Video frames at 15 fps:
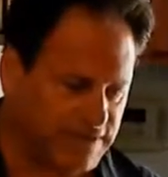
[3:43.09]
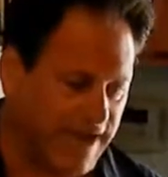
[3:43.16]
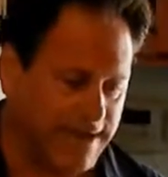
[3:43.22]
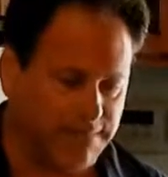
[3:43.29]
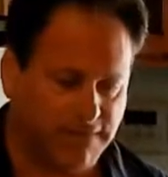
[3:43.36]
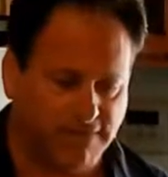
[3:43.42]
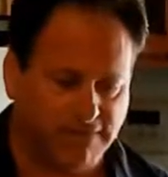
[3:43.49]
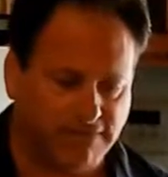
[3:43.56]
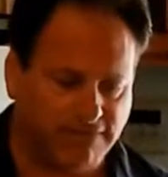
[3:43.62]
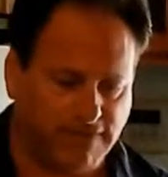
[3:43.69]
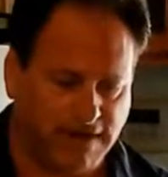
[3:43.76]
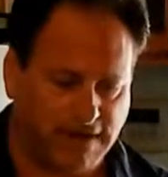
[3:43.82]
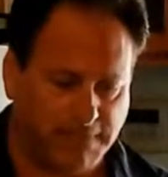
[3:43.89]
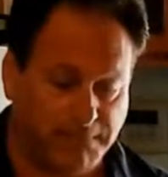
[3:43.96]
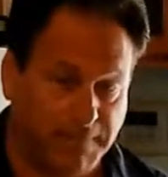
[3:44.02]
type
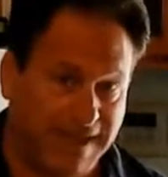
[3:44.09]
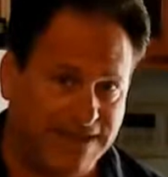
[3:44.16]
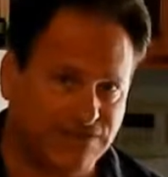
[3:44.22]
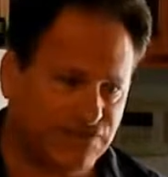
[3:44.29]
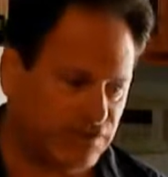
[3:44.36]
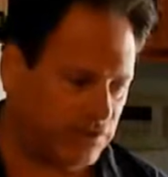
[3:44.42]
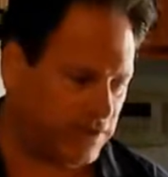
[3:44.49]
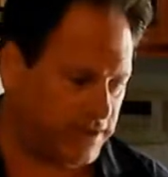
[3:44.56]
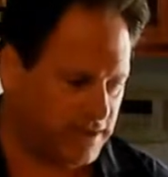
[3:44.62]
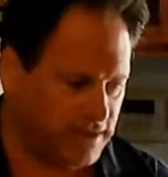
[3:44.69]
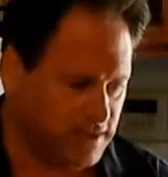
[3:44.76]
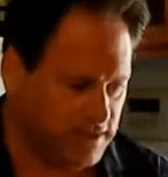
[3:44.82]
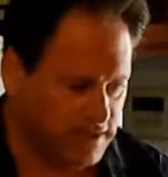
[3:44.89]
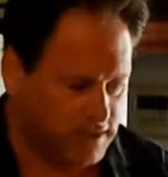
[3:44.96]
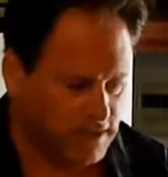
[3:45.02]
of base to it.
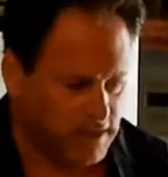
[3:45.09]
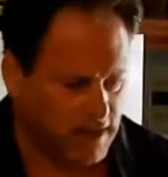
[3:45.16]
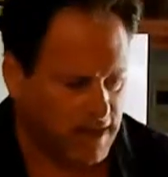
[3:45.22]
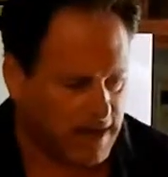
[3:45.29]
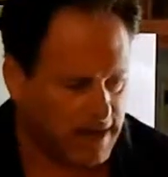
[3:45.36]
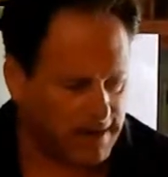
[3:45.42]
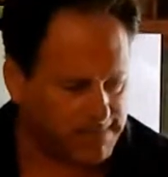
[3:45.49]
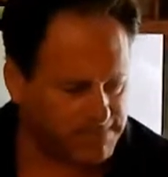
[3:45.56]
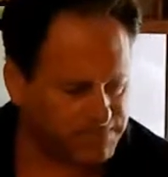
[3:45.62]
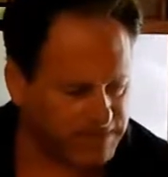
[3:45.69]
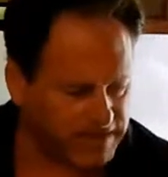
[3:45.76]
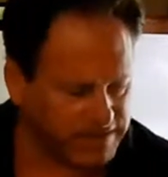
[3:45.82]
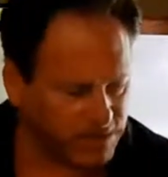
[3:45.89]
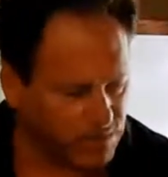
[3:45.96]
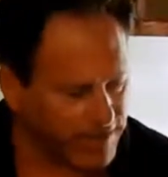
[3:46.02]

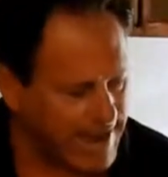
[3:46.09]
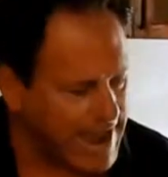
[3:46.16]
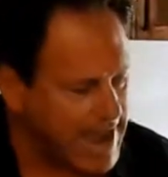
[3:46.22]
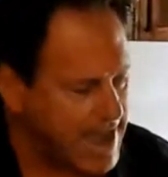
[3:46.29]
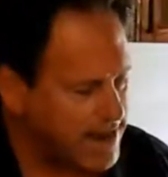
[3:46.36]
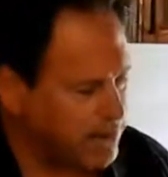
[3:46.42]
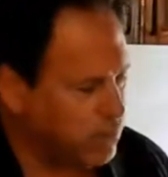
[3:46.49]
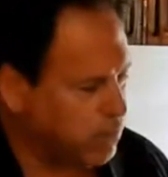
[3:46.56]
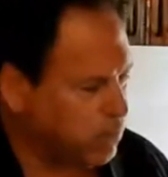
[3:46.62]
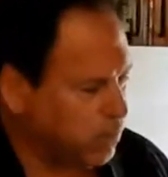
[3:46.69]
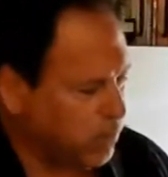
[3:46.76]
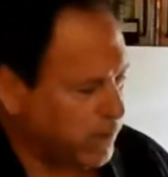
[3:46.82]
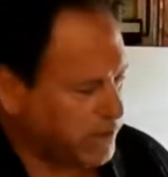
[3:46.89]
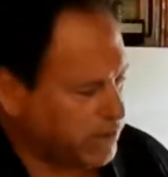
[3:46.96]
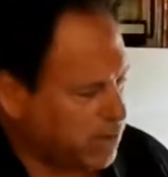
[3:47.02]
And then we add
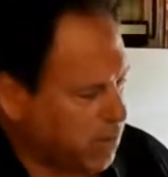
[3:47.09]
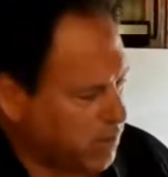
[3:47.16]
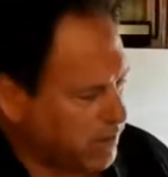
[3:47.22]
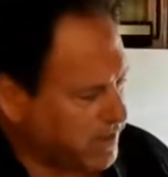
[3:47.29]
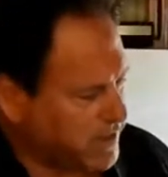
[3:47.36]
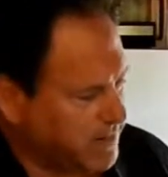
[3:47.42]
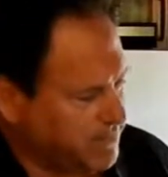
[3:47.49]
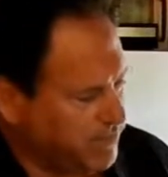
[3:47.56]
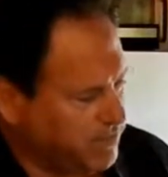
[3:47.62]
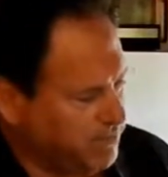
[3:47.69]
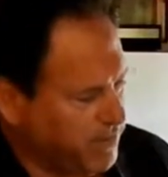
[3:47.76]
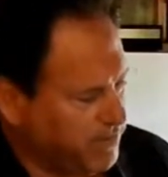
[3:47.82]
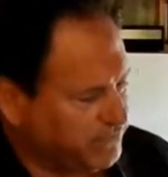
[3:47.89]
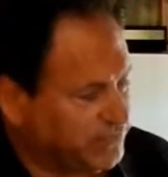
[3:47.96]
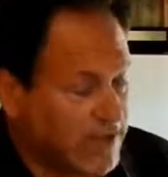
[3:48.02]
1/4 cup of the
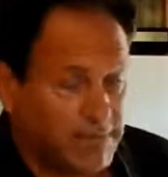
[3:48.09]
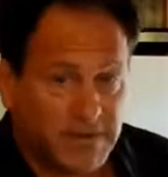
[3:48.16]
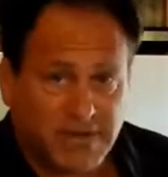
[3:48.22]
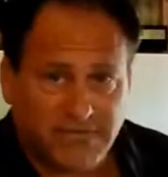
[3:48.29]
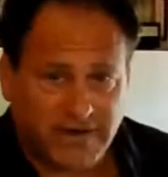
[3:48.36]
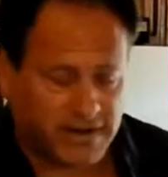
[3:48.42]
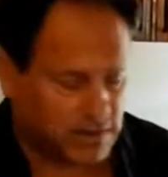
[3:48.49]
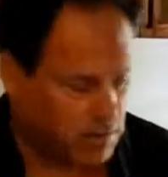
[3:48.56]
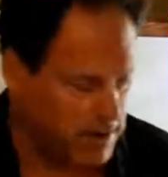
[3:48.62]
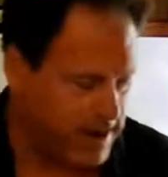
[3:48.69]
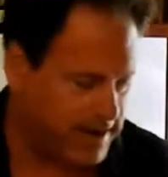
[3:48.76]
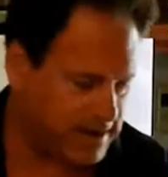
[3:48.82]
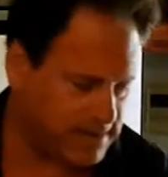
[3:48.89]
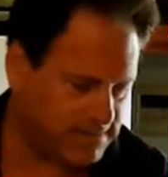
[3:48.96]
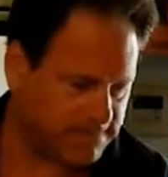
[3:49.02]
balsamic
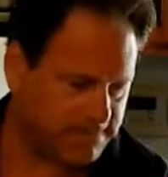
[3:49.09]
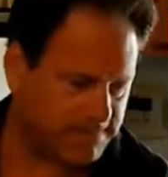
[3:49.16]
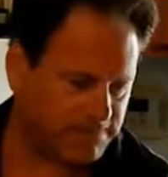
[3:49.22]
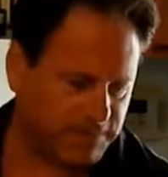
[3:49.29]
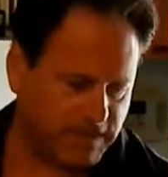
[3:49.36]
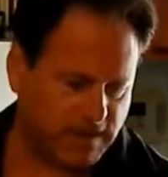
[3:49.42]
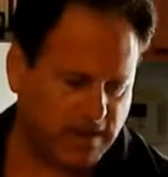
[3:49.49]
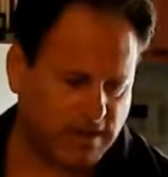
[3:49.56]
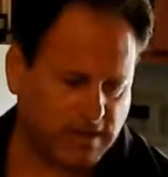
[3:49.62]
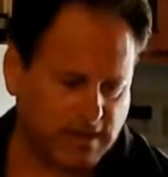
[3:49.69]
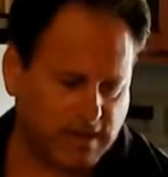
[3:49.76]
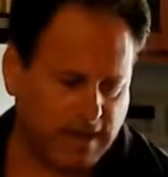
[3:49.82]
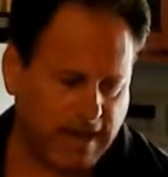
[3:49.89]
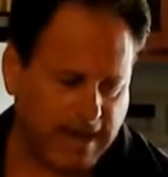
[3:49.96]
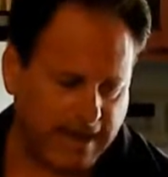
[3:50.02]
vinaigrette,
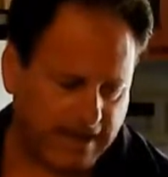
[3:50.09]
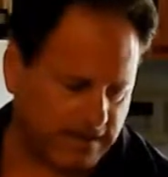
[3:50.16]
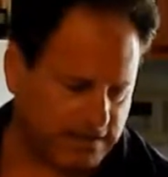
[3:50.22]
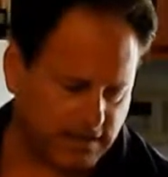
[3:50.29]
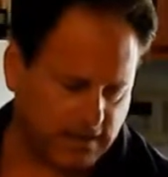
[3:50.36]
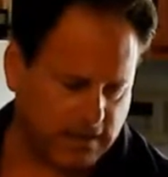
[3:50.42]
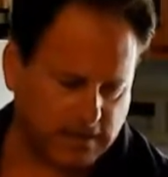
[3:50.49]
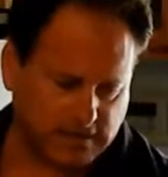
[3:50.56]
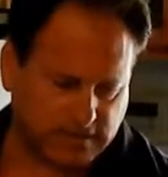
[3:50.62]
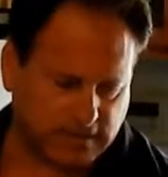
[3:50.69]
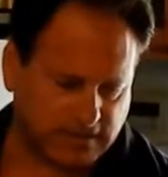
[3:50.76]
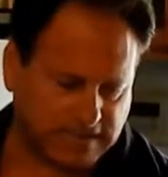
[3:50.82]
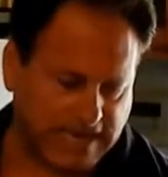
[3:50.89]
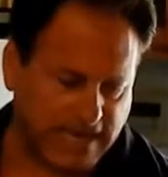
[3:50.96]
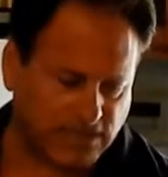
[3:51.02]
and
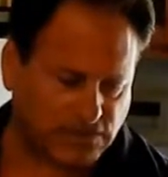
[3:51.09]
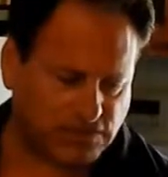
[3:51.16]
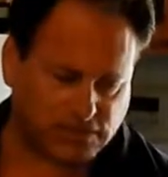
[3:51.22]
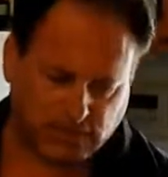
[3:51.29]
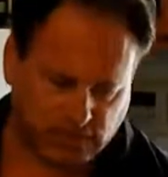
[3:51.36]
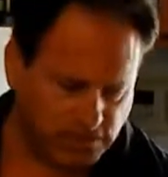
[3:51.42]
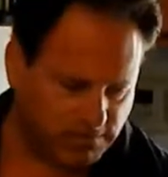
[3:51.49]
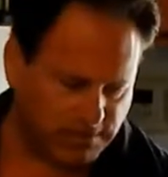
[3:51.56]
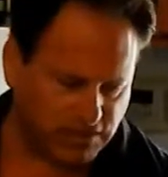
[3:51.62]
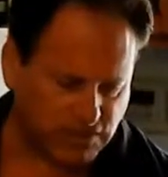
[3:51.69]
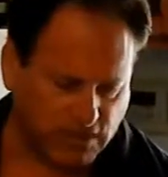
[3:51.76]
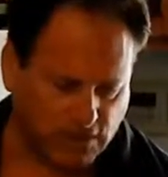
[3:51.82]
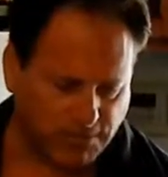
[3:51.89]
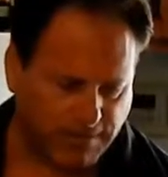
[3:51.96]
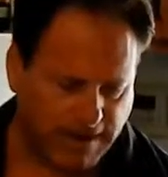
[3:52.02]
to taste, a little bit of
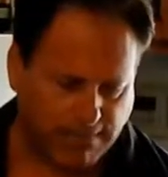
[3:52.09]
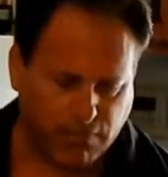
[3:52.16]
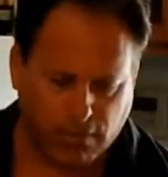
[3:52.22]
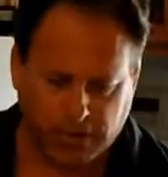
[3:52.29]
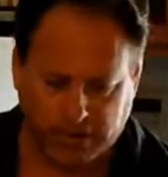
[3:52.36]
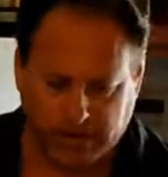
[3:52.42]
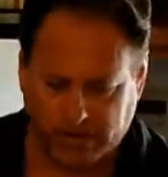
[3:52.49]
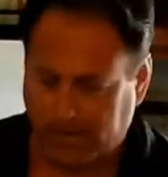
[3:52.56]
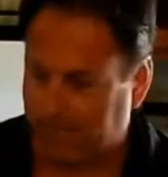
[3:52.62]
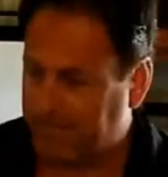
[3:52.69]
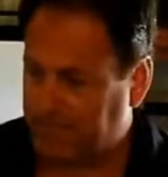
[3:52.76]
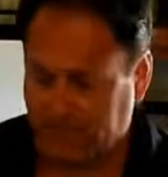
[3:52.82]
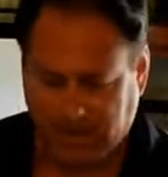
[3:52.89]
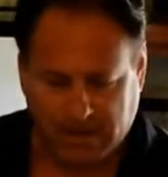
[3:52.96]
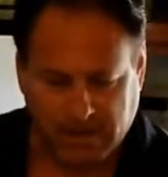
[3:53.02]
salt and pepper into it,
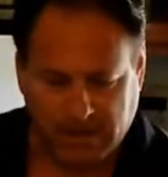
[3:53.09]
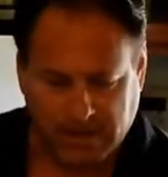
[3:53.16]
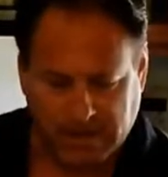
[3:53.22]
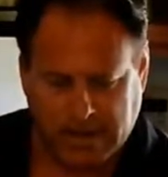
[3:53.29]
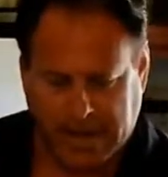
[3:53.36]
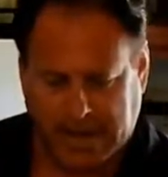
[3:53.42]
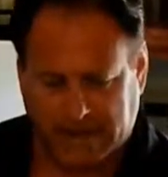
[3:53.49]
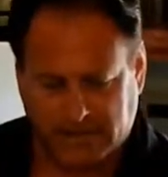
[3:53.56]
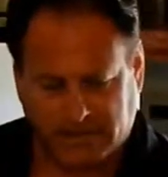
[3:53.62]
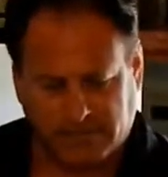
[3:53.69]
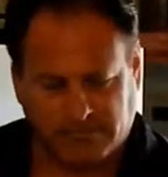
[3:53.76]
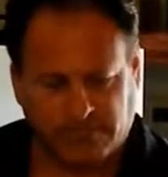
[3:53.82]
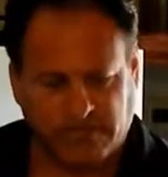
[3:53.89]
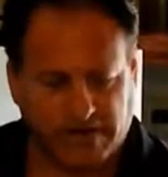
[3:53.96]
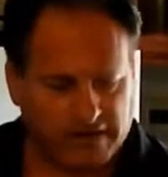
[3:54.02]
and
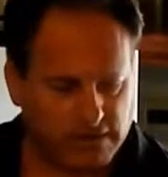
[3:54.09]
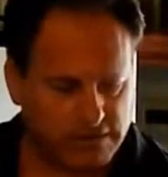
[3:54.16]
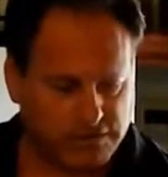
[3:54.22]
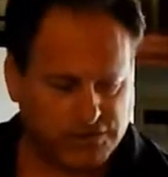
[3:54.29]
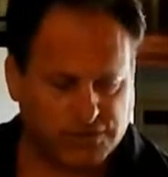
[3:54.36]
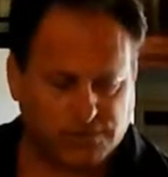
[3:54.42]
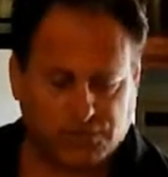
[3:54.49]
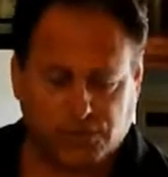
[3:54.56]
some vinegar, just some